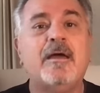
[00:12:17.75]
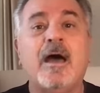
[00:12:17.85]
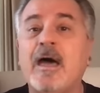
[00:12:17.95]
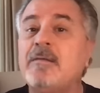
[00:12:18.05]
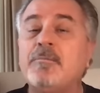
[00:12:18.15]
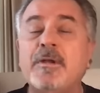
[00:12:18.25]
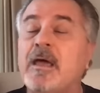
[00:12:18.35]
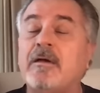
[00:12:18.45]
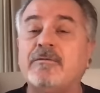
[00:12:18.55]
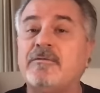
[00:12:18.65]

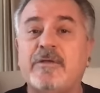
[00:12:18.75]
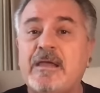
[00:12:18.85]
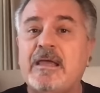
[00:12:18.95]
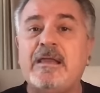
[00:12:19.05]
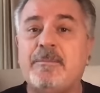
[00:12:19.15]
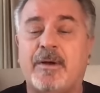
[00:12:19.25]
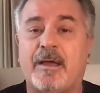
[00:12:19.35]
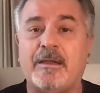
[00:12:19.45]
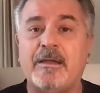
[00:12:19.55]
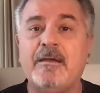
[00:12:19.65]
unbeknownst to
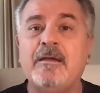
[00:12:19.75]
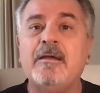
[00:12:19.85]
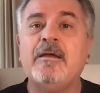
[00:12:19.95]
anybody,